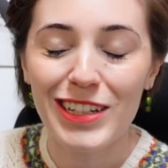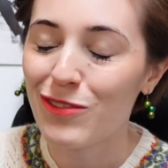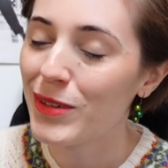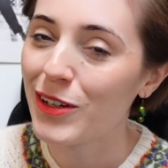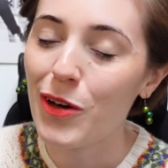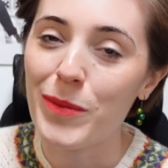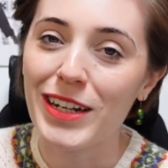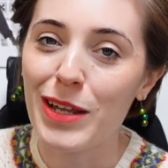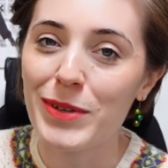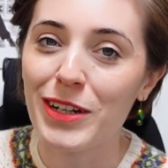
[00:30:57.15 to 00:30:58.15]
Leave me a comment.
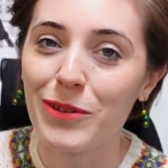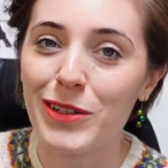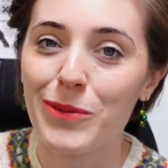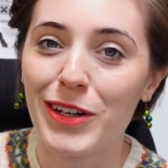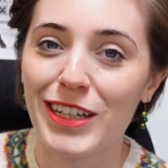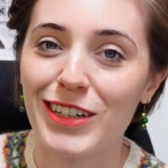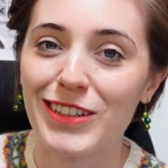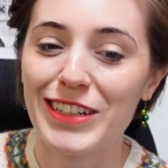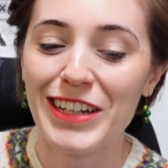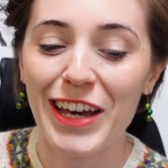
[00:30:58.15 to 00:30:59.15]
Let me know what you're working on.